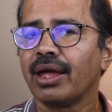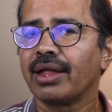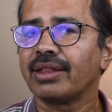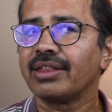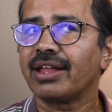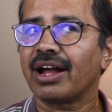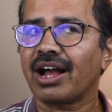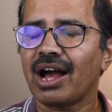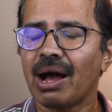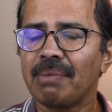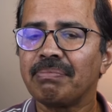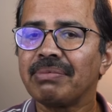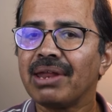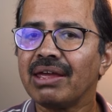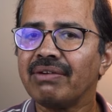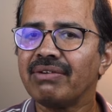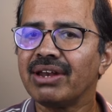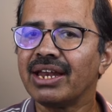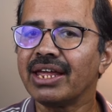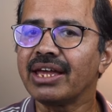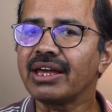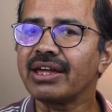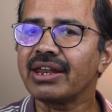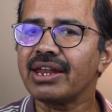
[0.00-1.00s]
The company
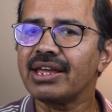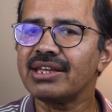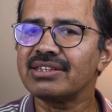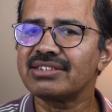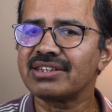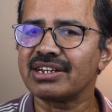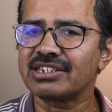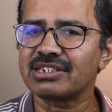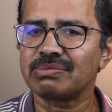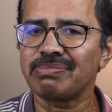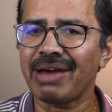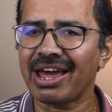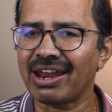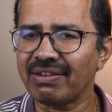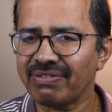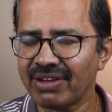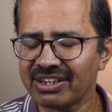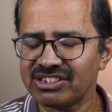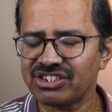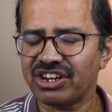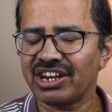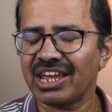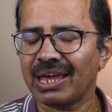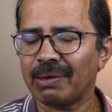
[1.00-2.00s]
will increase its
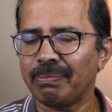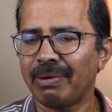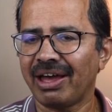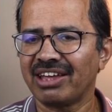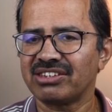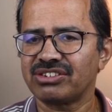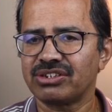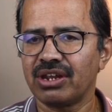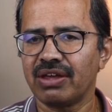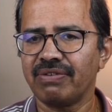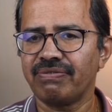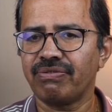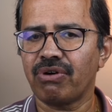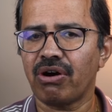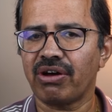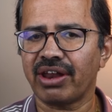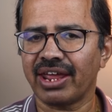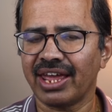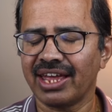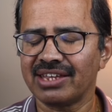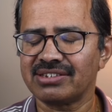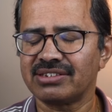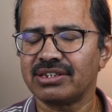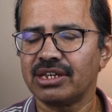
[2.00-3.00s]
manufacturing capacity for
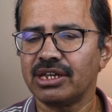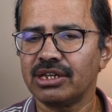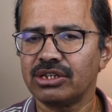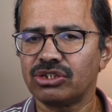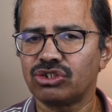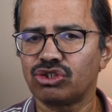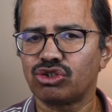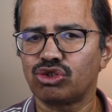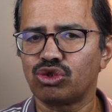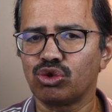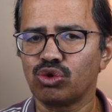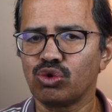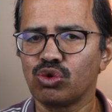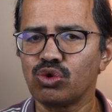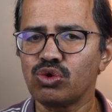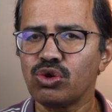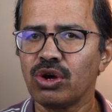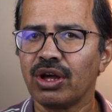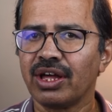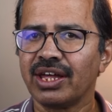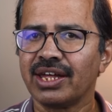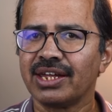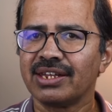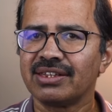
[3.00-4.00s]
ACs
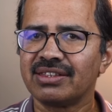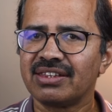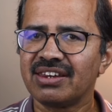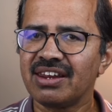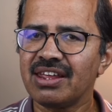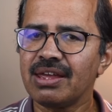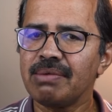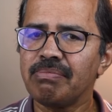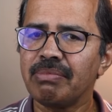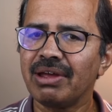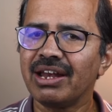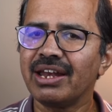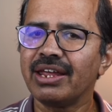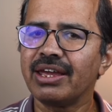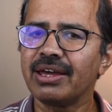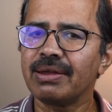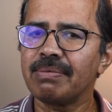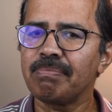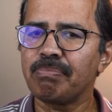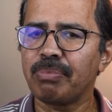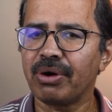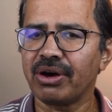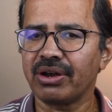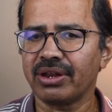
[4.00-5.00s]
to 3
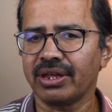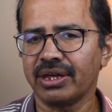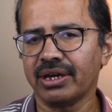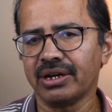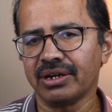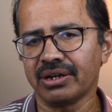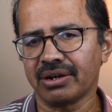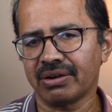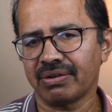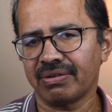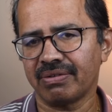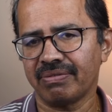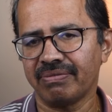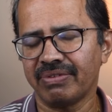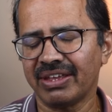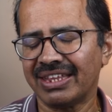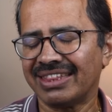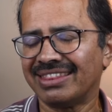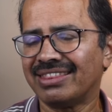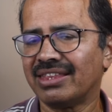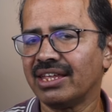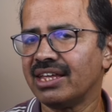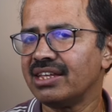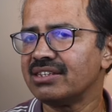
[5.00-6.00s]
million per year
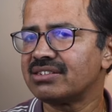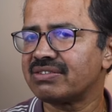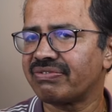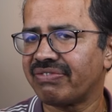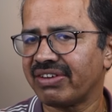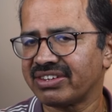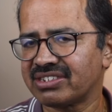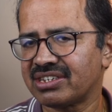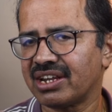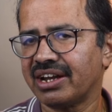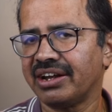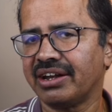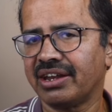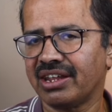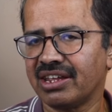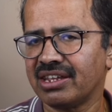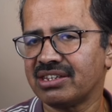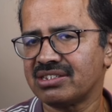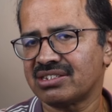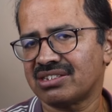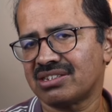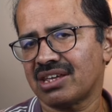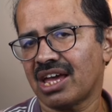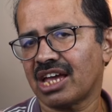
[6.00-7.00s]
with these
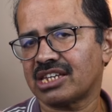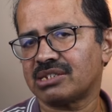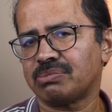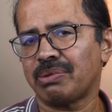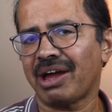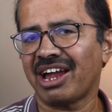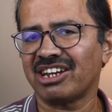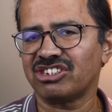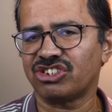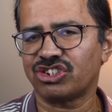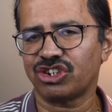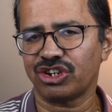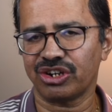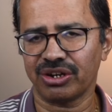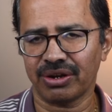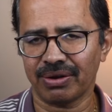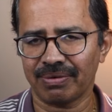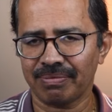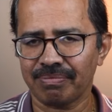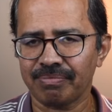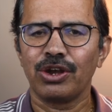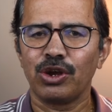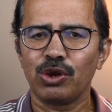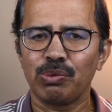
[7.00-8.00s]
facilities
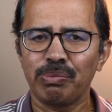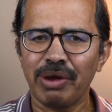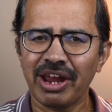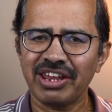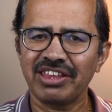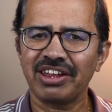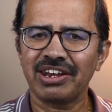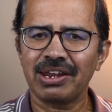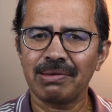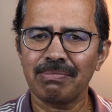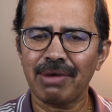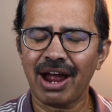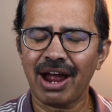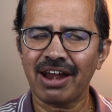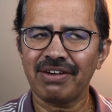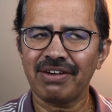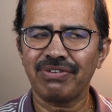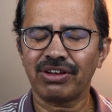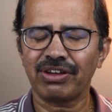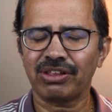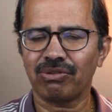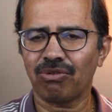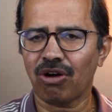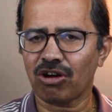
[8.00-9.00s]
expansion. To meet the
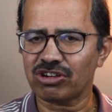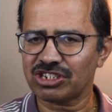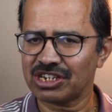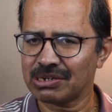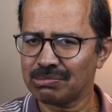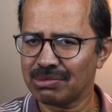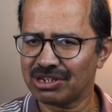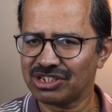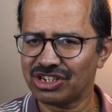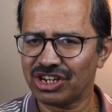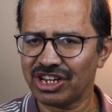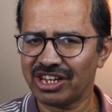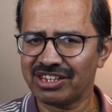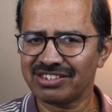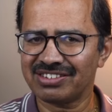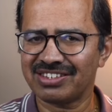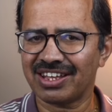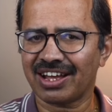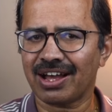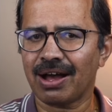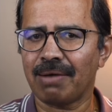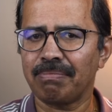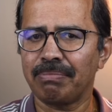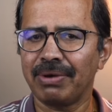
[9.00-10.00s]
demand for the washing machines,
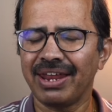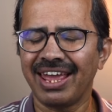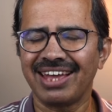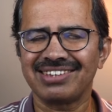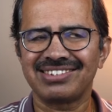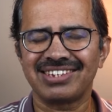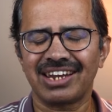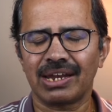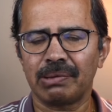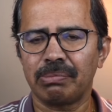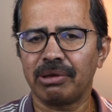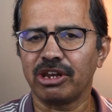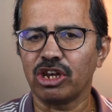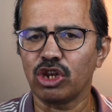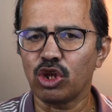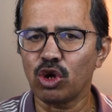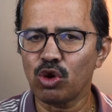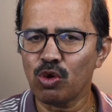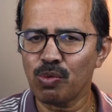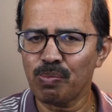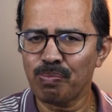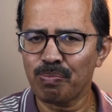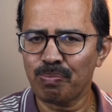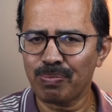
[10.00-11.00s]
the company has set up a
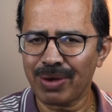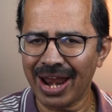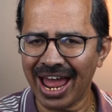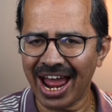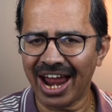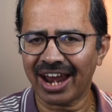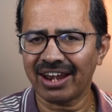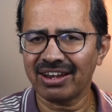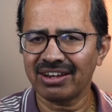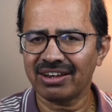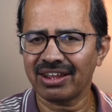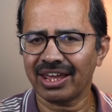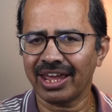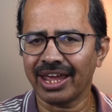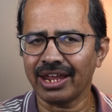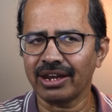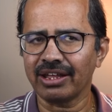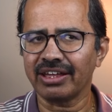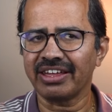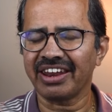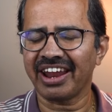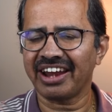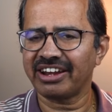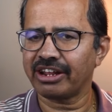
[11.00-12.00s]
new plant
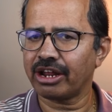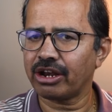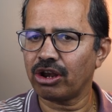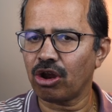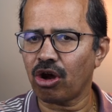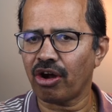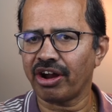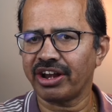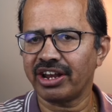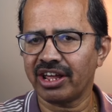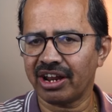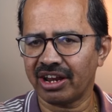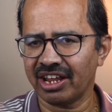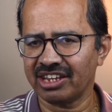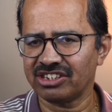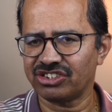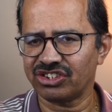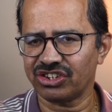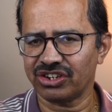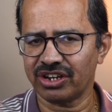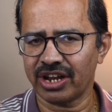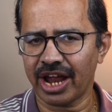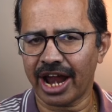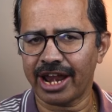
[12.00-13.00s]
in Greater Noida
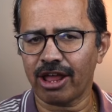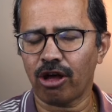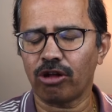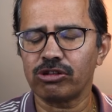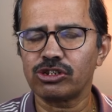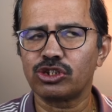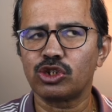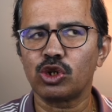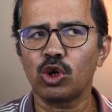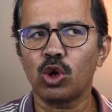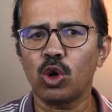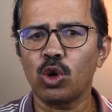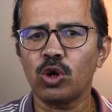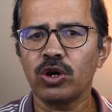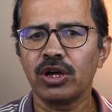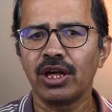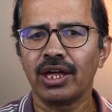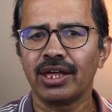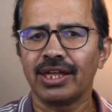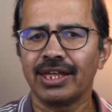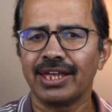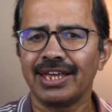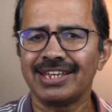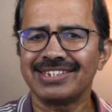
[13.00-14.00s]
region and also
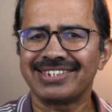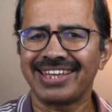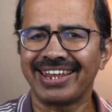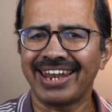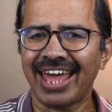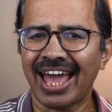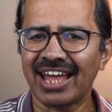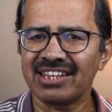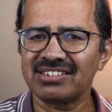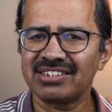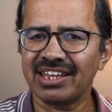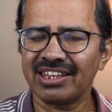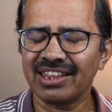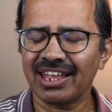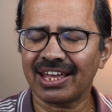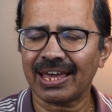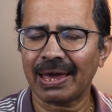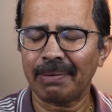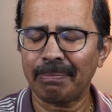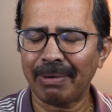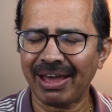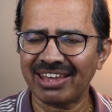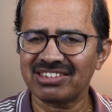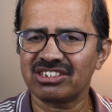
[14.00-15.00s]
is enhancing the
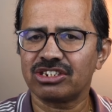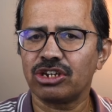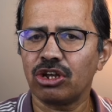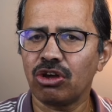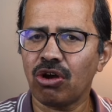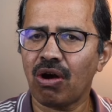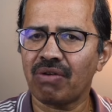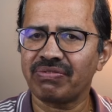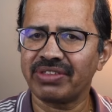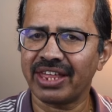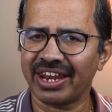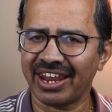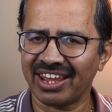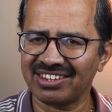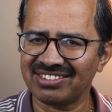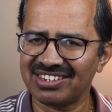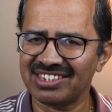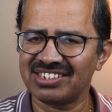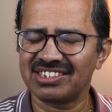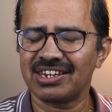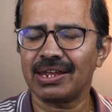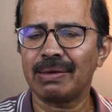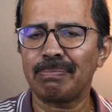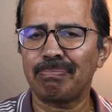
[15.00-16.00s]
capacity of their
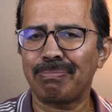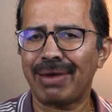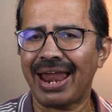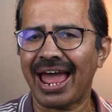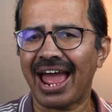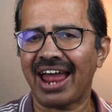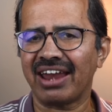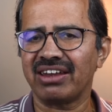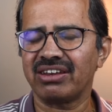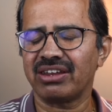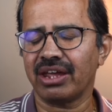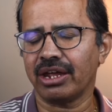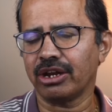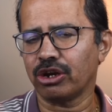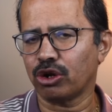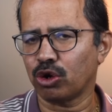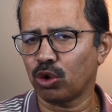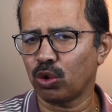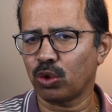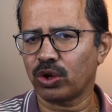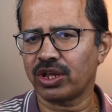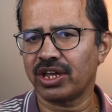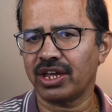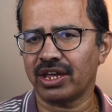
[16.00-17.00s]
existing plant in
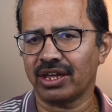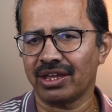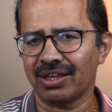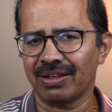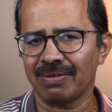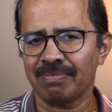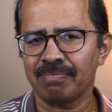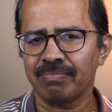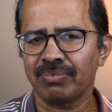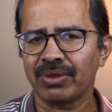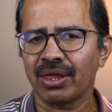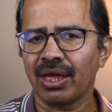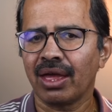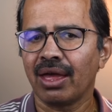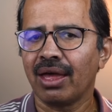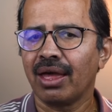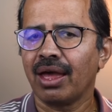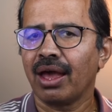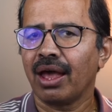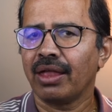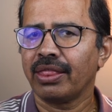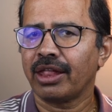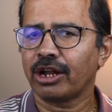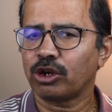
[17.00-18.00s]
Roorkee.
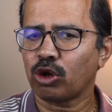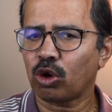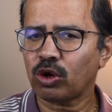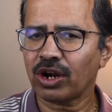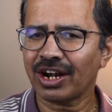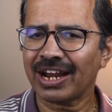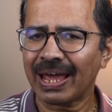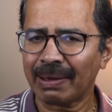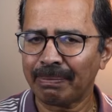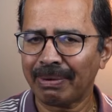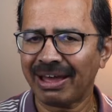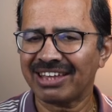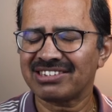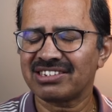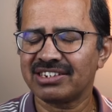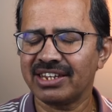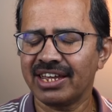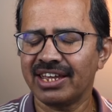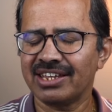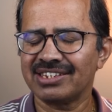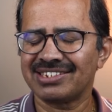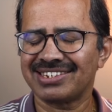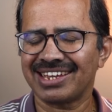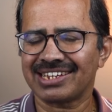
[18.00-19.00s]
The total
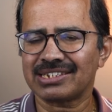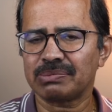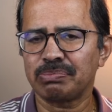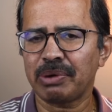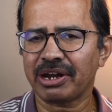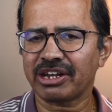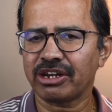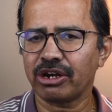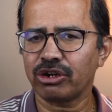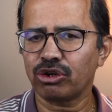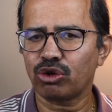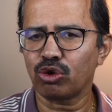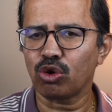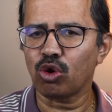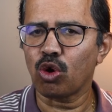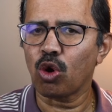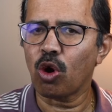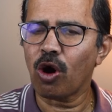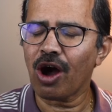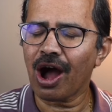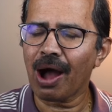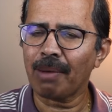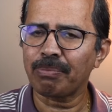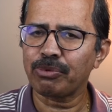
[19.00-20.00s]
capacity is expected to
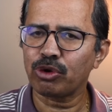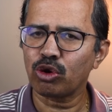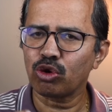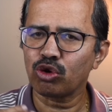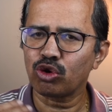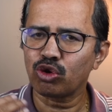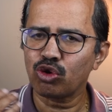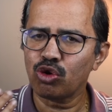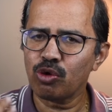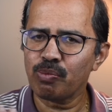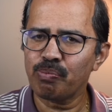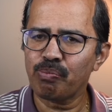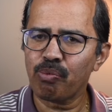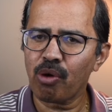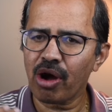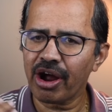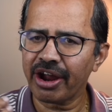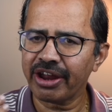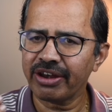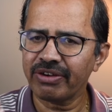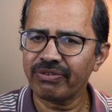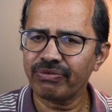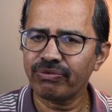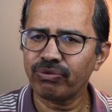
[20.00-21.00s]
go up to
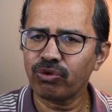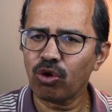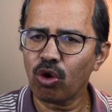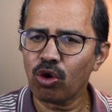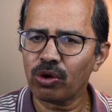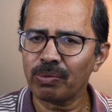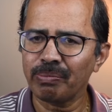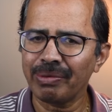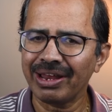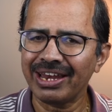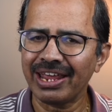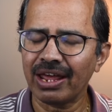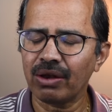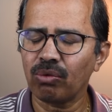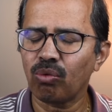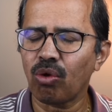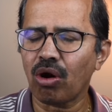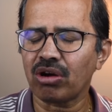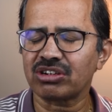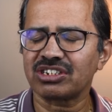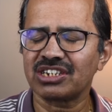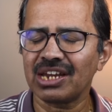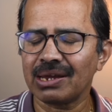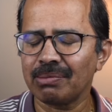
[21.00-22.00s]
2.4 million
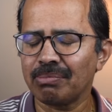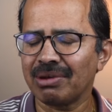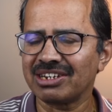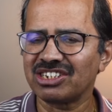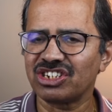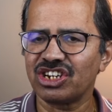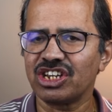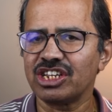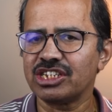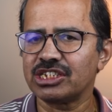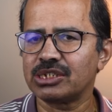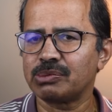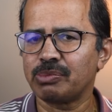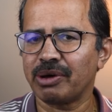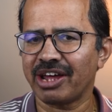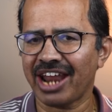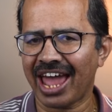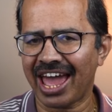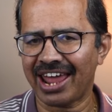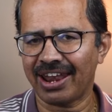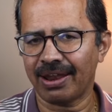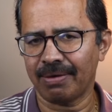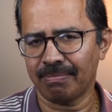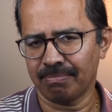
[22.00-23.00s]
washing machines per
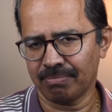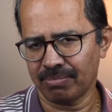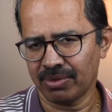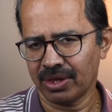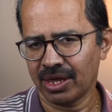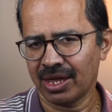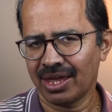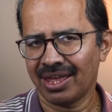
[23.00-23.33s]
annum.